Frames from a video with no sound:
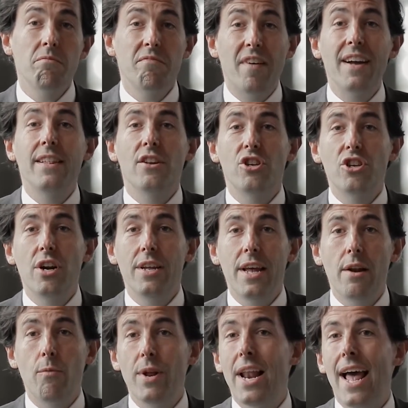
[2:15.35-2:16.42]
financially
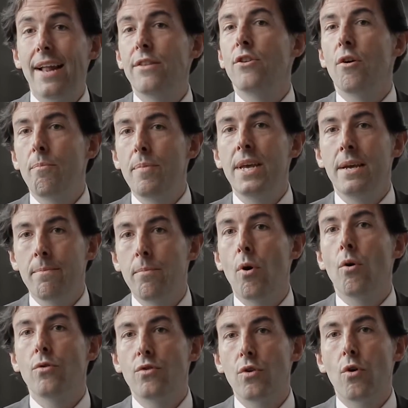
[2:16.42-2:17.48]
and will end up being
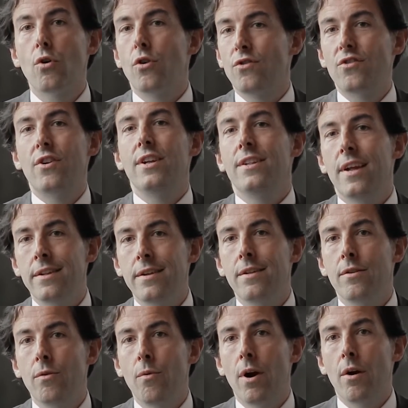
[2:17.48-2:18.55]
bought or consolidated
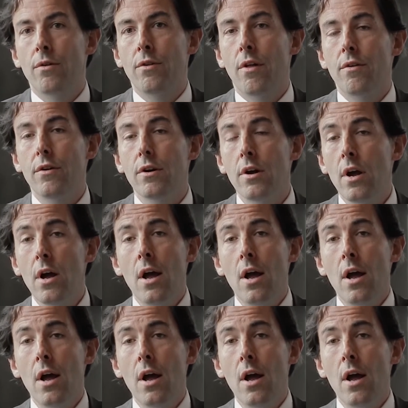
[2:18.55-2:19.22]
in a way or another.